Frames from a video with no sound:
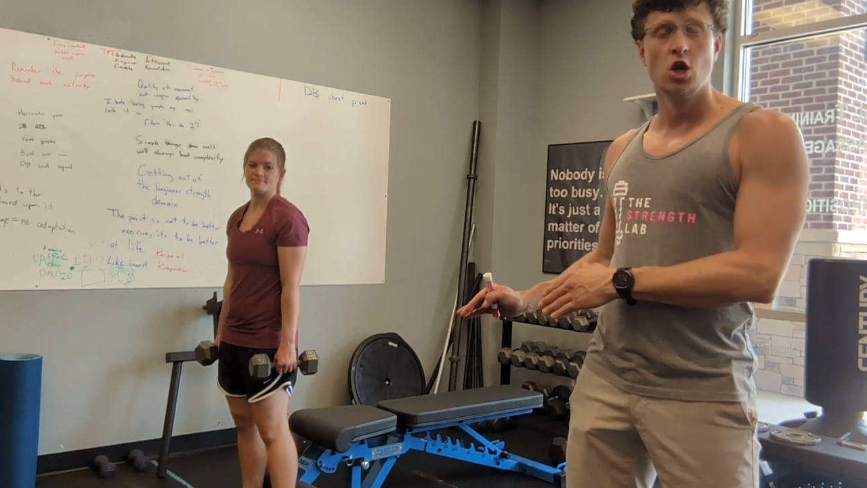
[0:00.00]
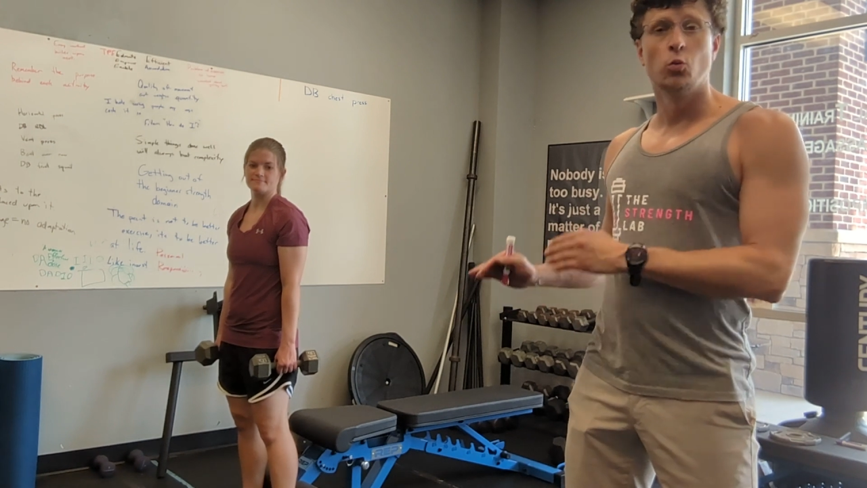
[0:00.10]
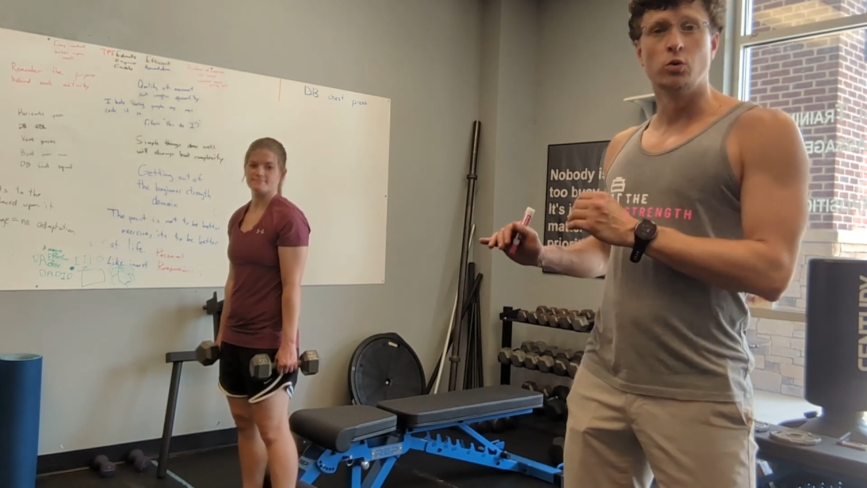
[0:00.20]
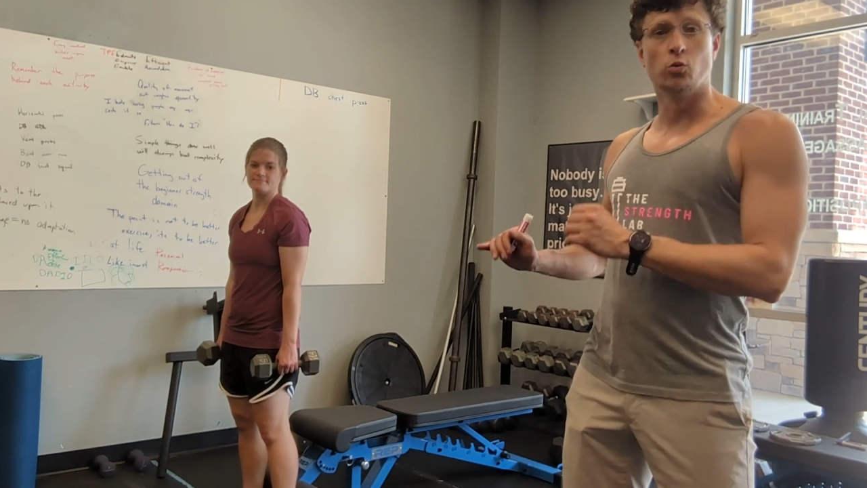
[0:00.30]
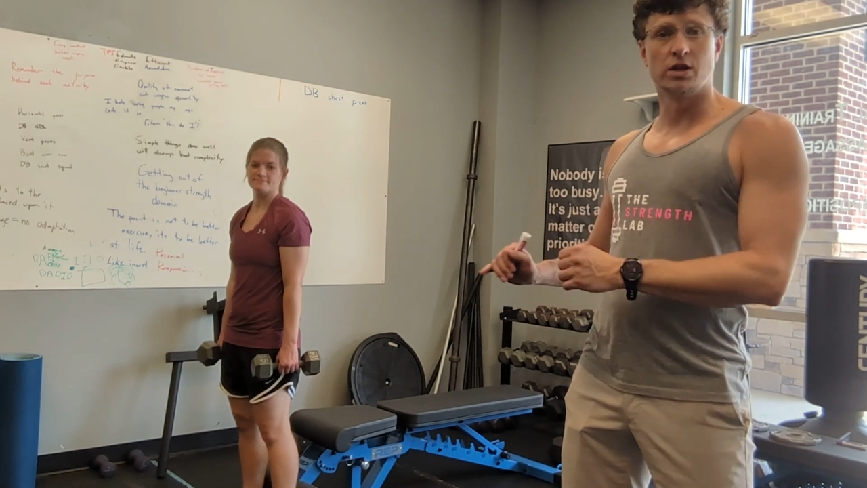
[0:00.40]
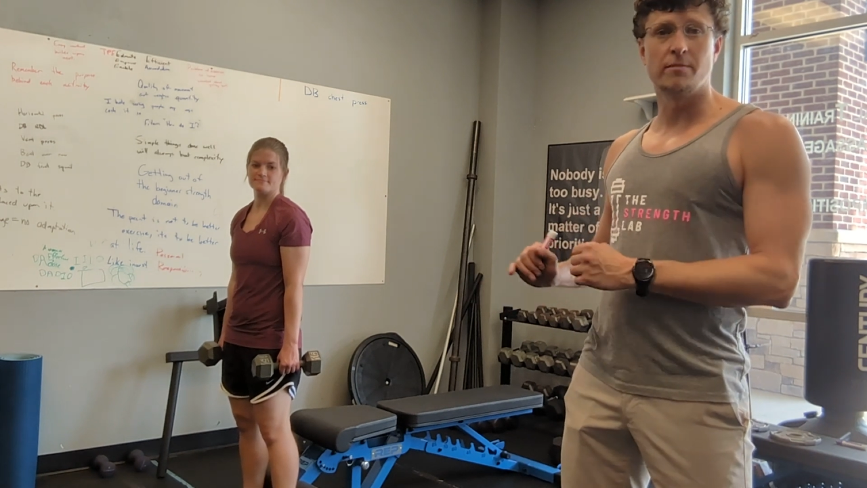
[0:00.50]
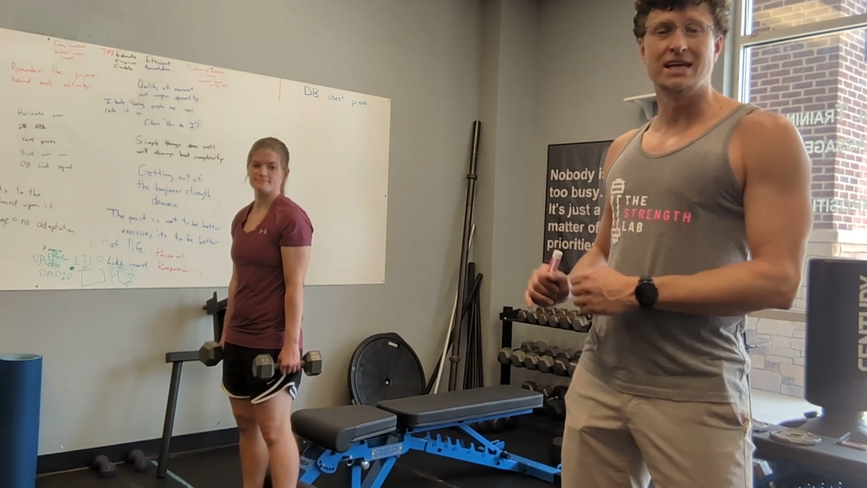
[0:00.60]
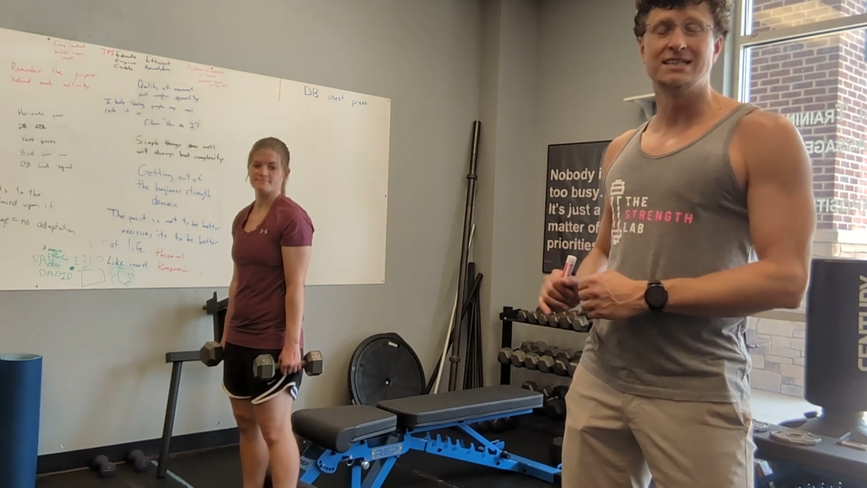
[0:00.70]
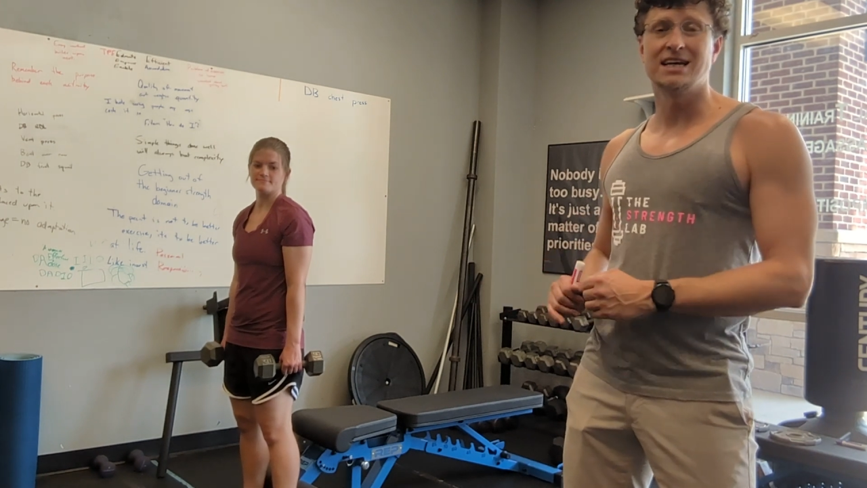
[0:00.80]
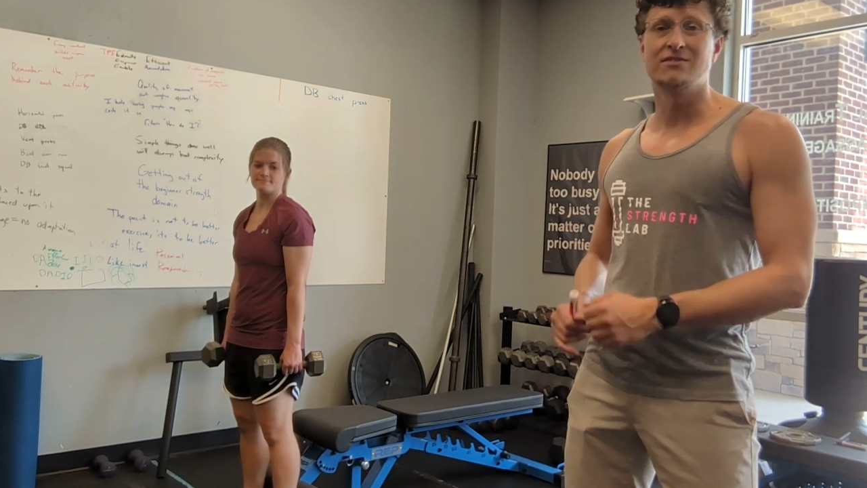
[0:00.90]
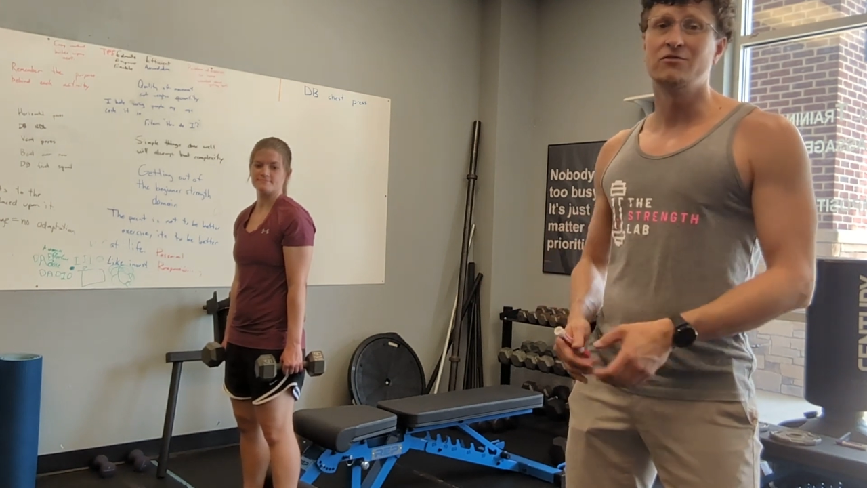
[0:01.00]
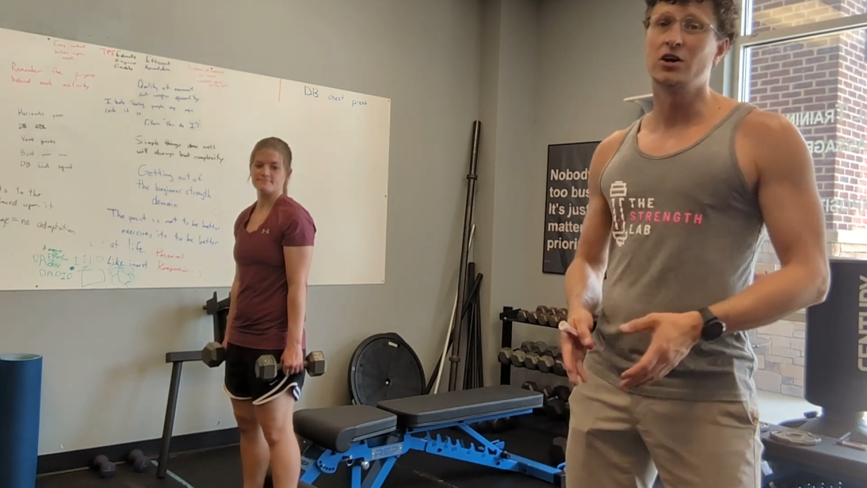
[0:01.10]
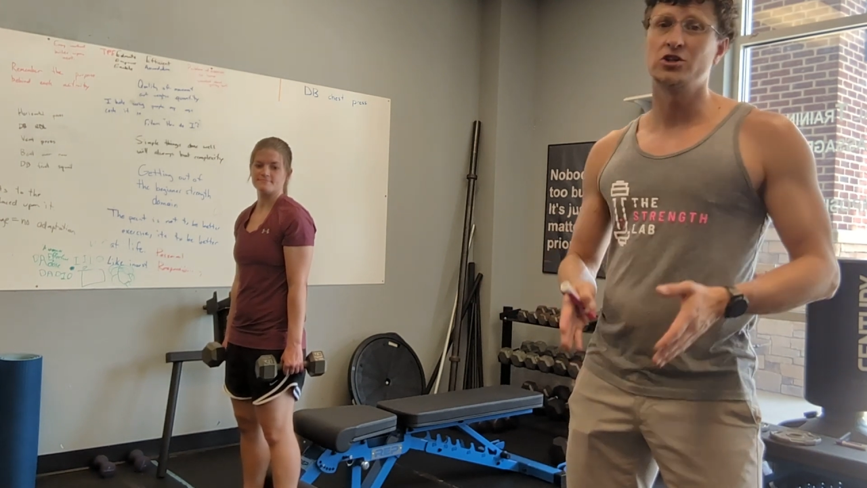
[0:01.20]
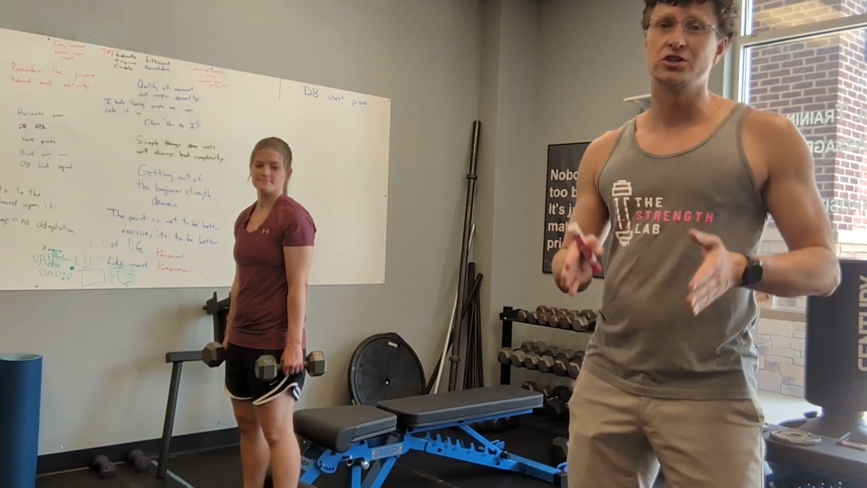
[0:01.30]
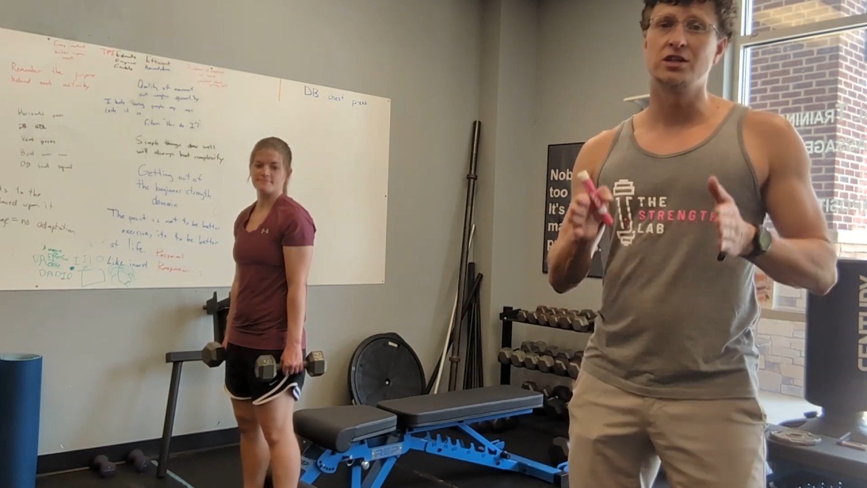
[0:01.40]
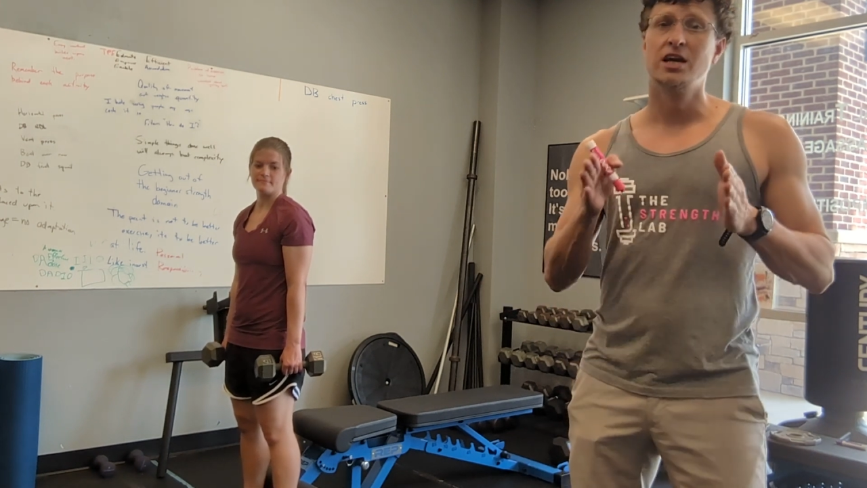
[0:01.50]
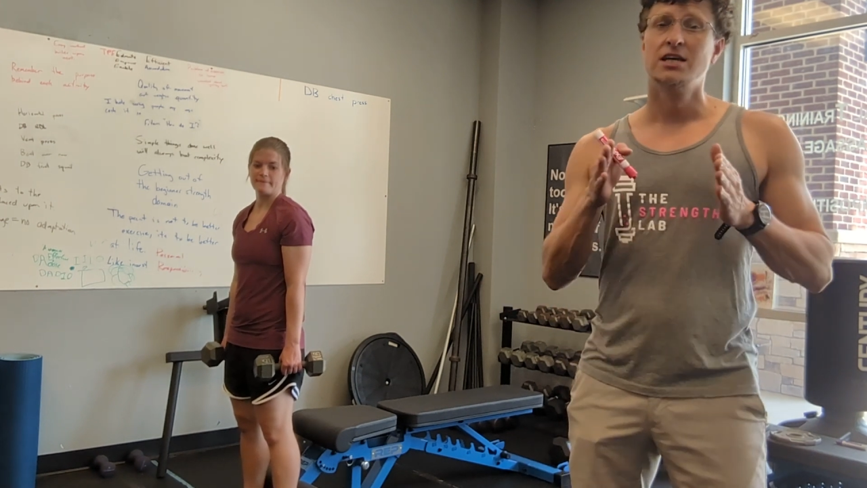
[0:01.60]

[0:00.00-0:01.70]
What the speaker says: We want to maintain function,